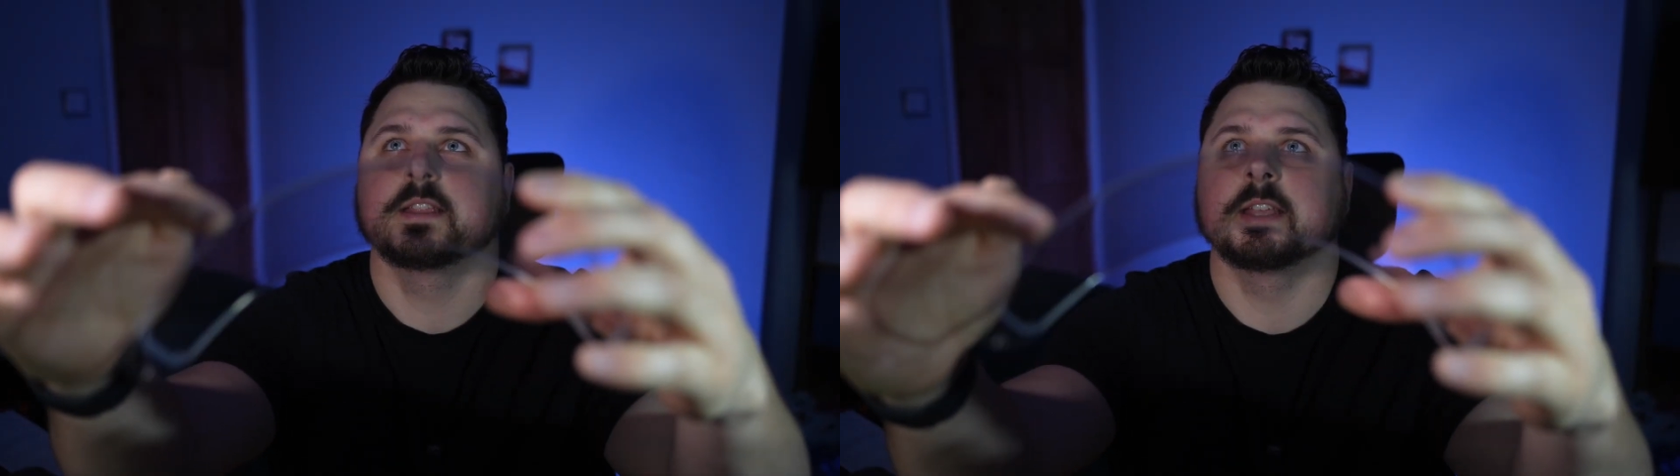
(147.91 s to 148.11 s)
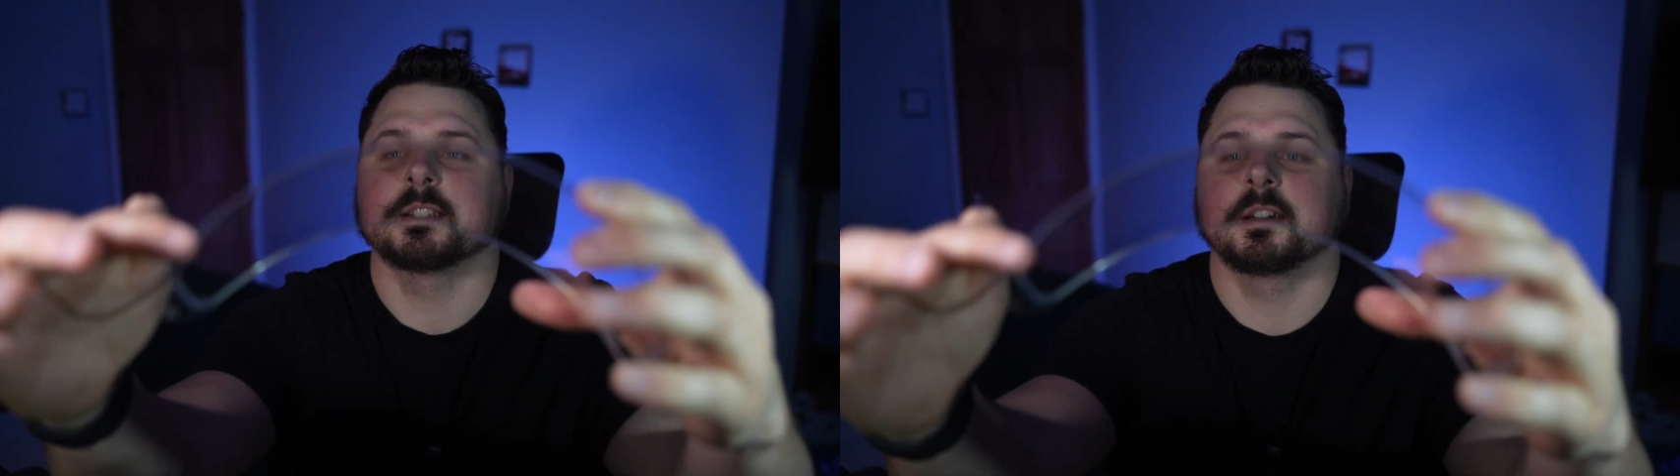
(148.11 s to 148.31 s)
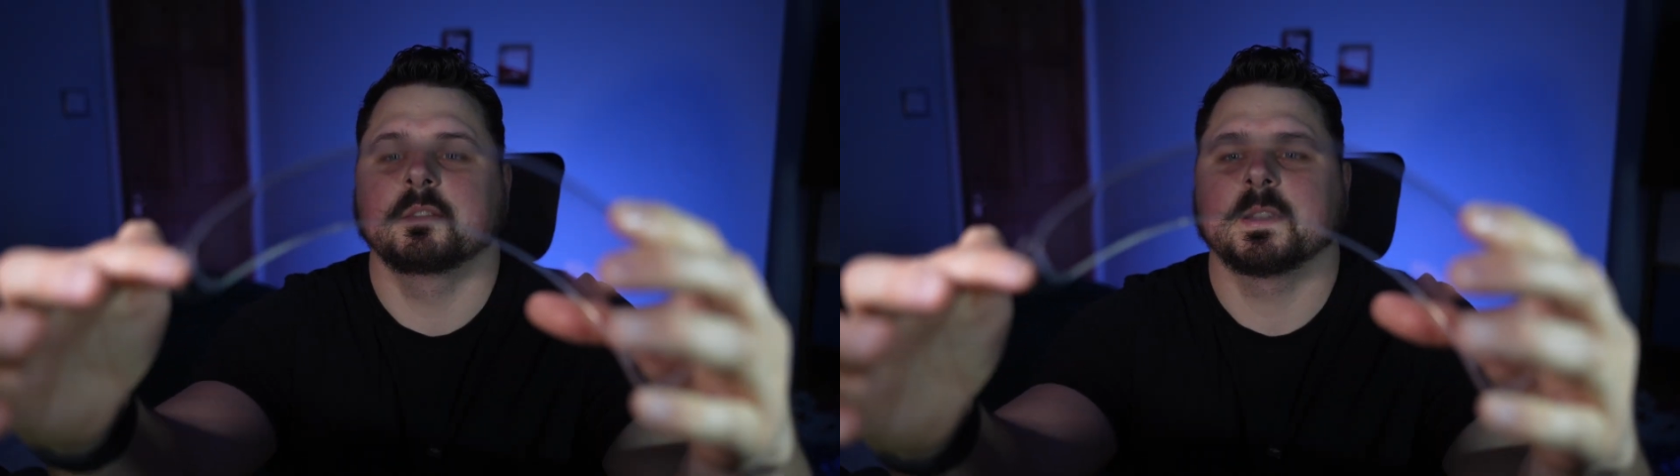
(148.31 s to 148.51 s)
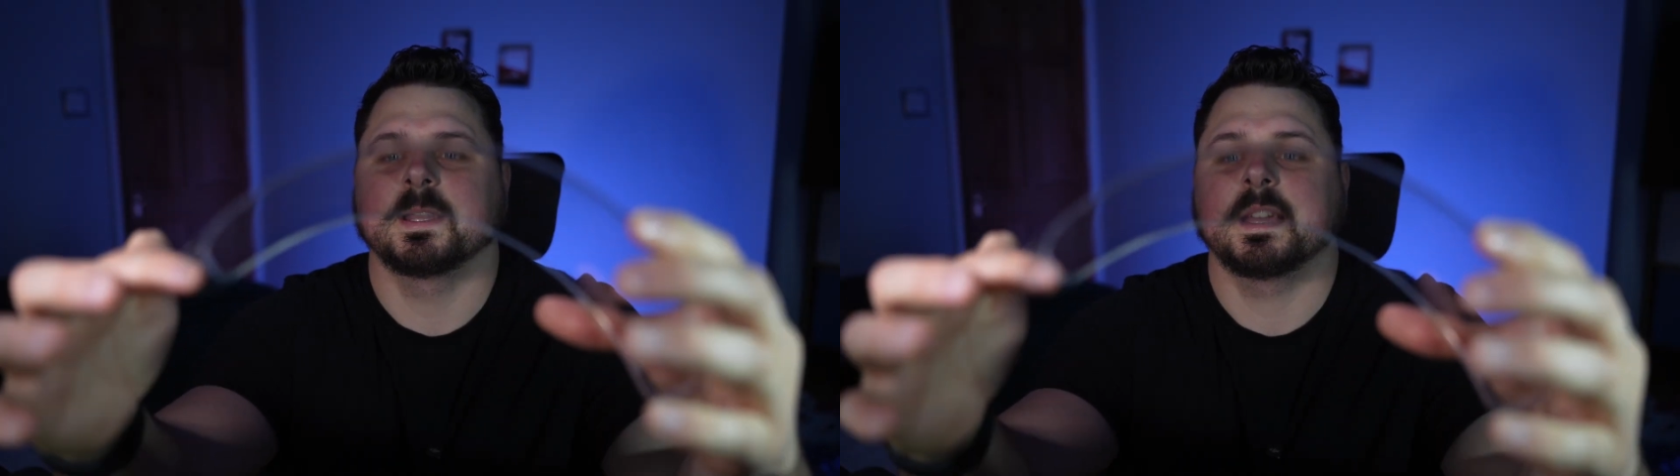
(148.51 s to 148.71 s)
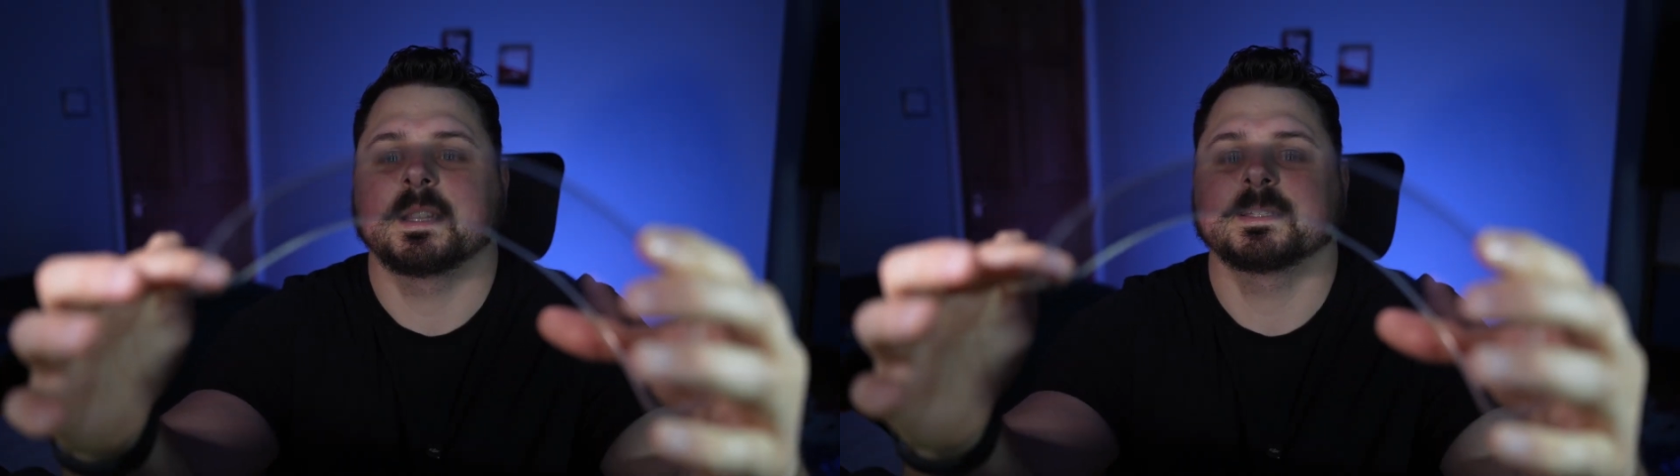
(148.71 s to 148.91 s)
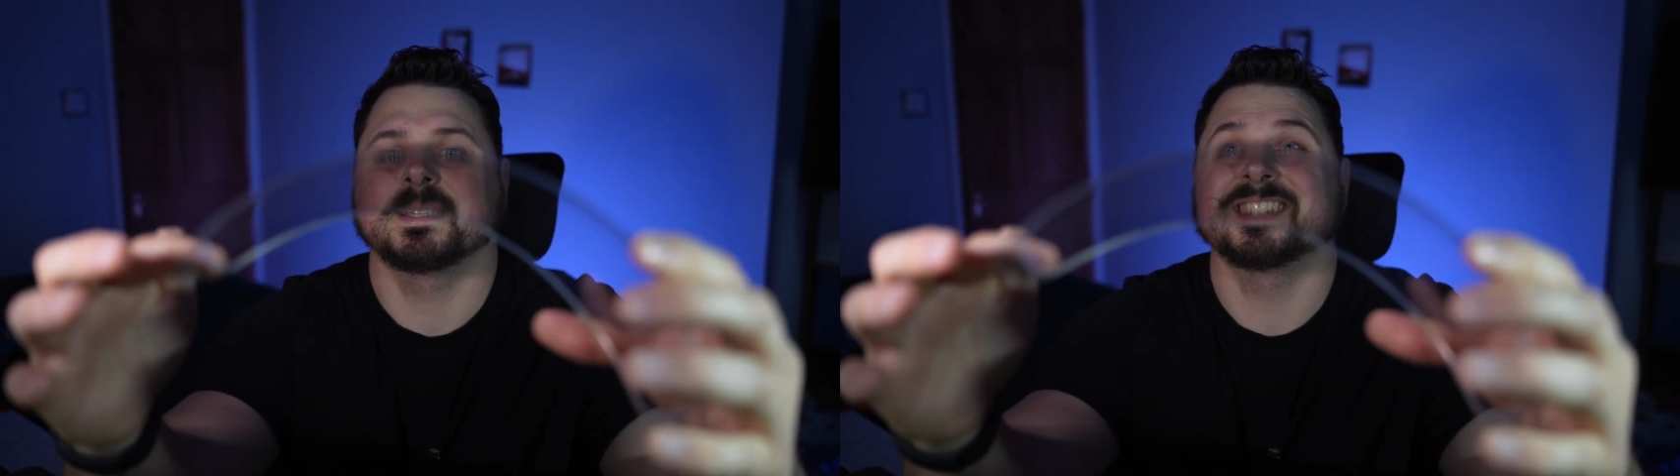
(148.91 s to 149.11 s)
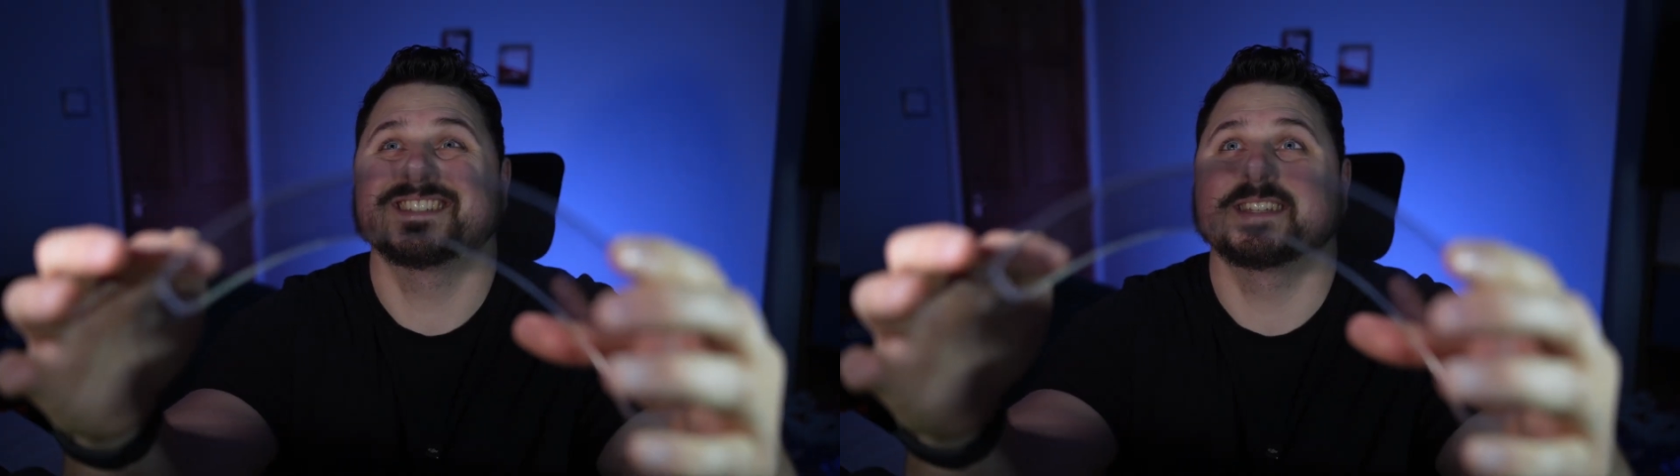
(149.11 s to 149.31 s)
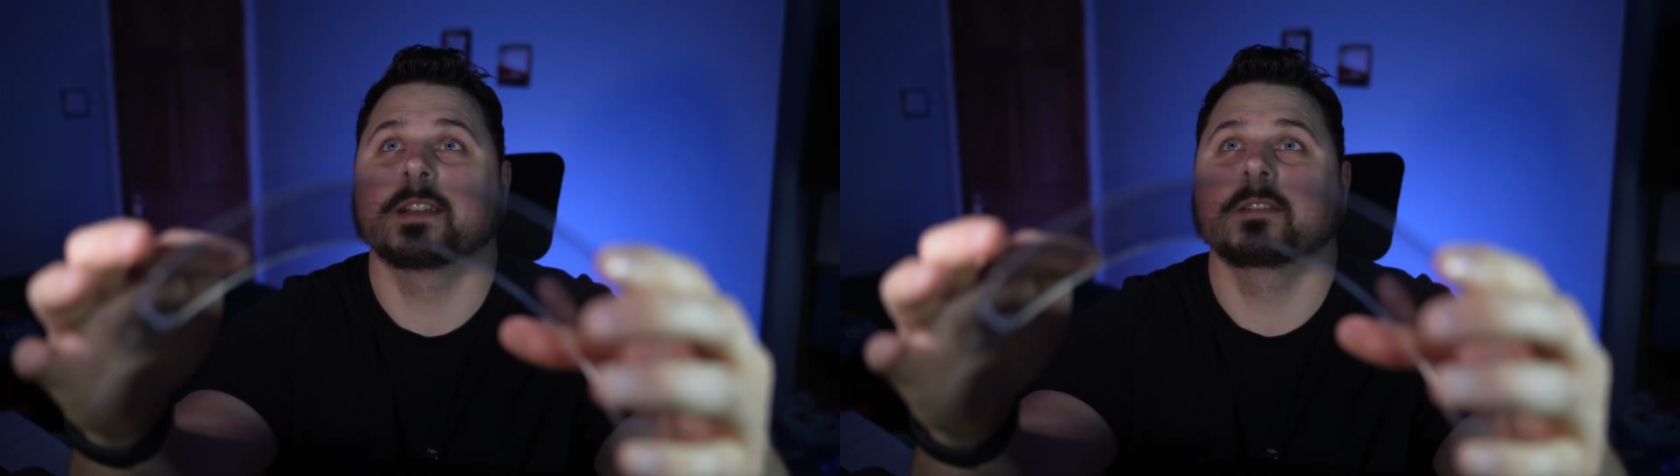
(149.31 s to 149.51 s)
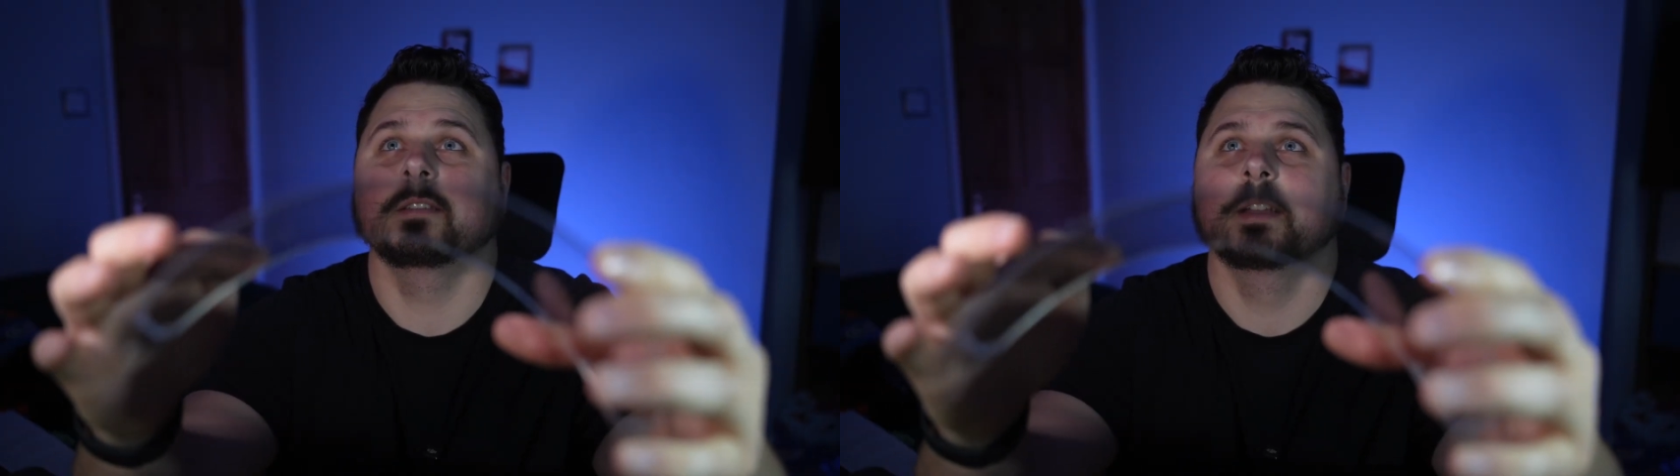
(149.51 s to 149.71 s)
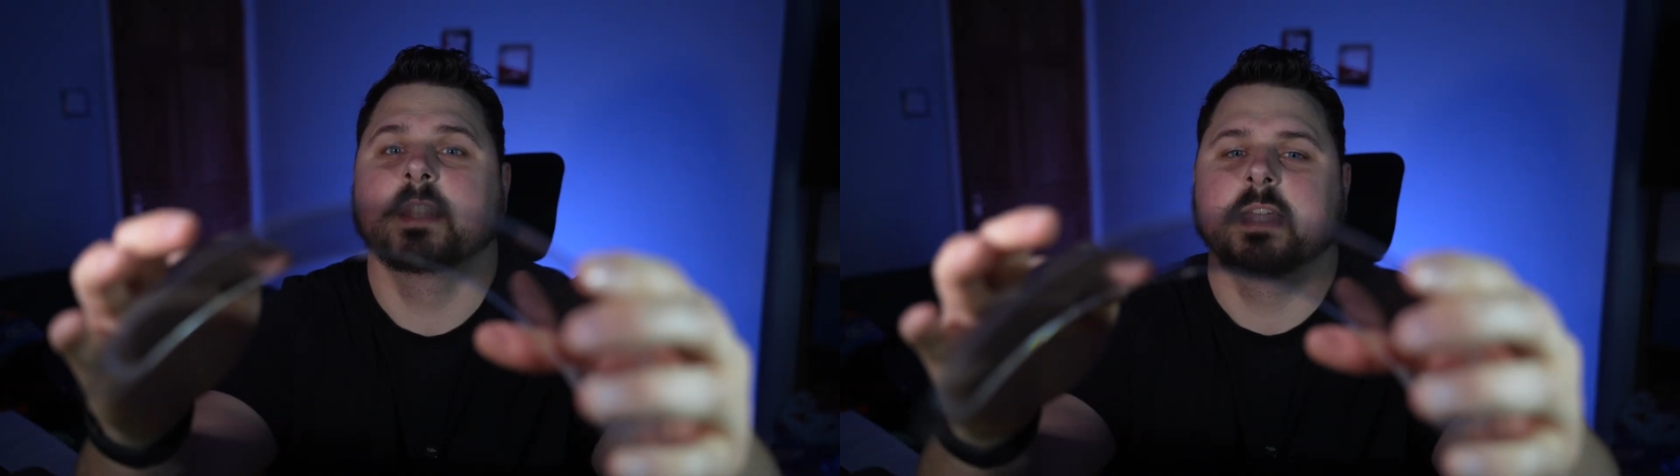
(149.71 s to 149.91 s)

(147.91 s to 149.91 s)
there's kind of like a gasket seal,